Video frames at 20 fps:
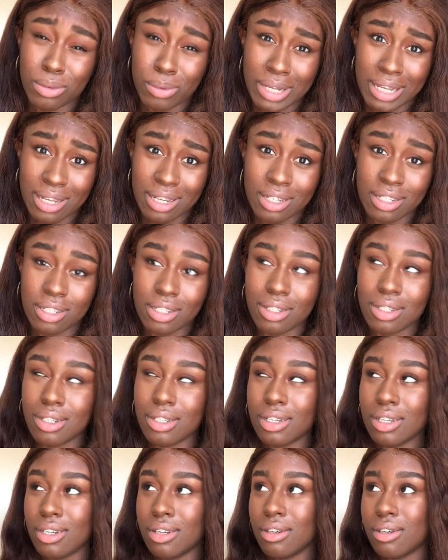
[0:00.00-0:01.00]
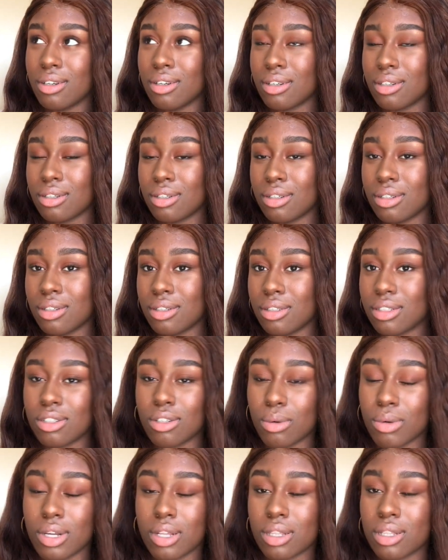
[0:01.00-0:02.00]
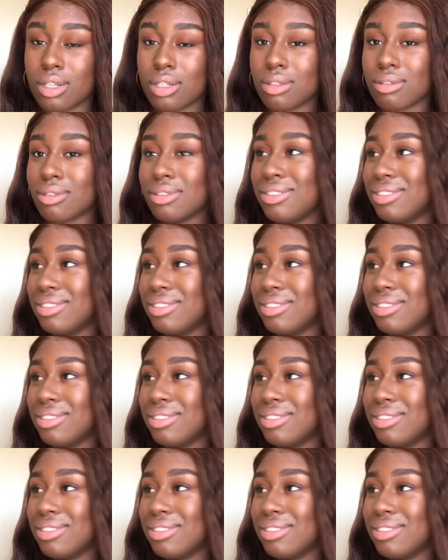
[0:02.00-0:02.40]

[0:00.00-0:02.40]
week. It's not worth it.